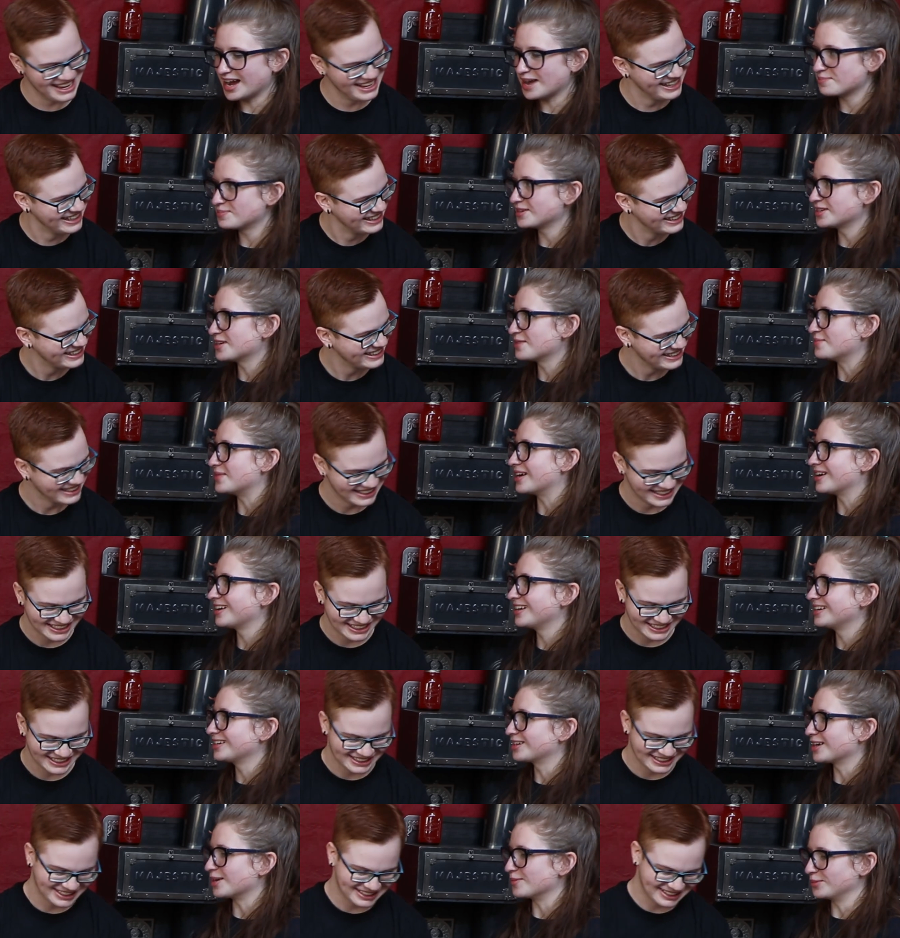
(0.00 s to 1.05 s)
Speaker 1: happened to
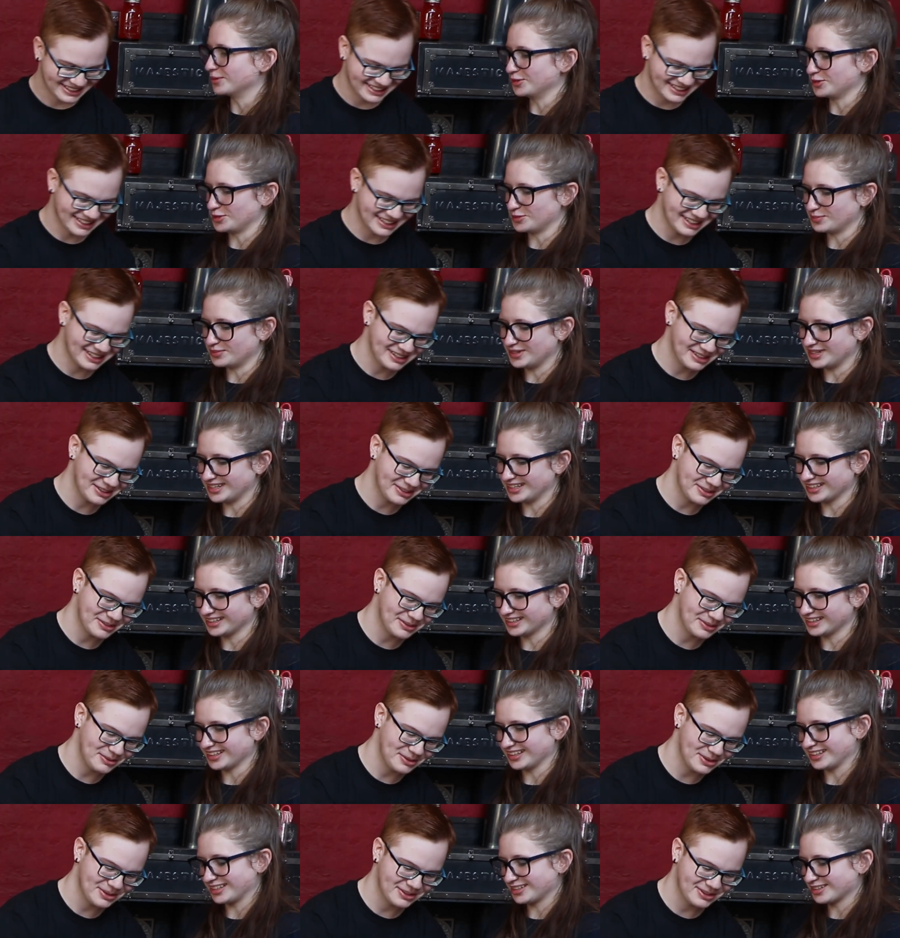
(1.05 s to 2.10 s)
married couples being
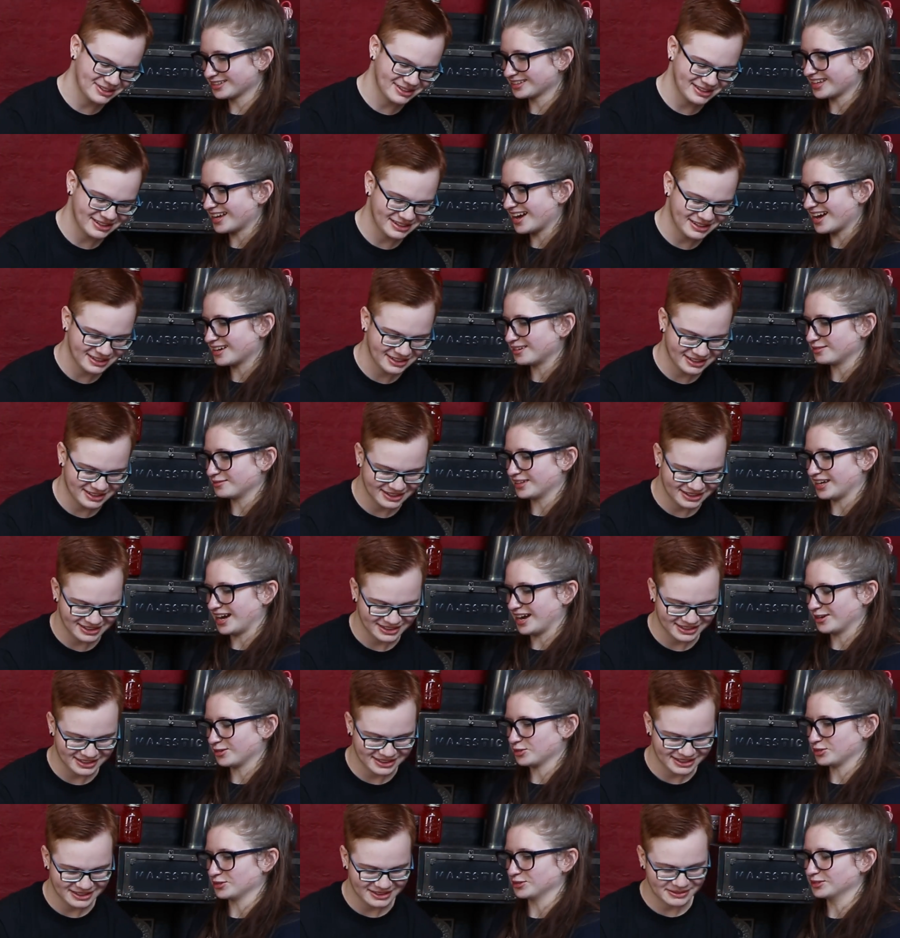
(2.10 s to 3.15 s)
like Well- you're the head of the
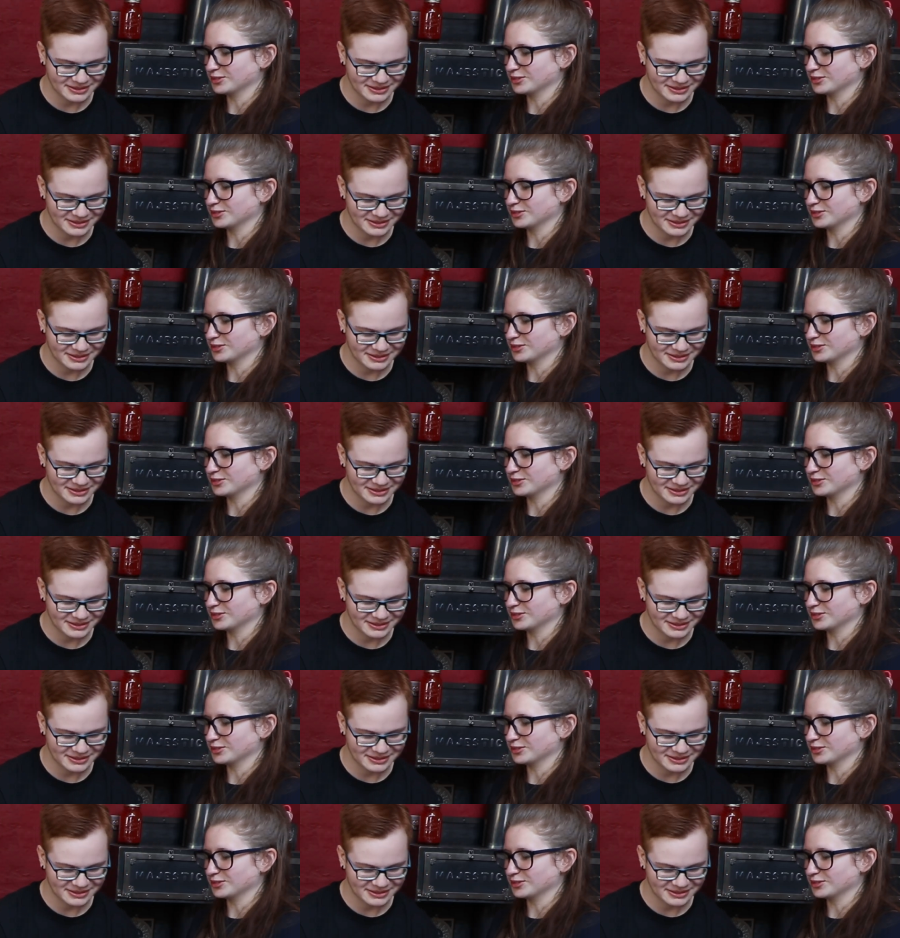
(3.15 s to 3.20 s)
house?